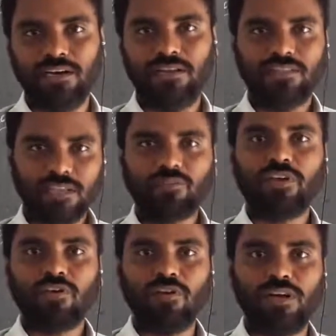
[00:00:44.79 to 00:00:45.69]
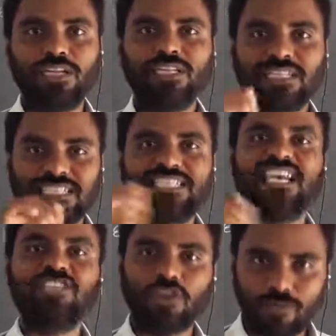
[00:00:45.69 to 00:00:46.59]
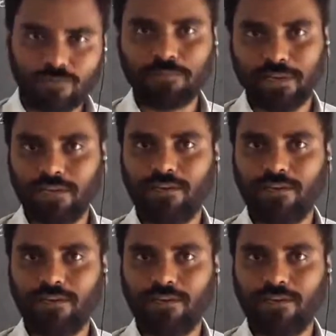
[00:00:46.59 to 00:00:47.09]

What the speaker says: that we call change of speed.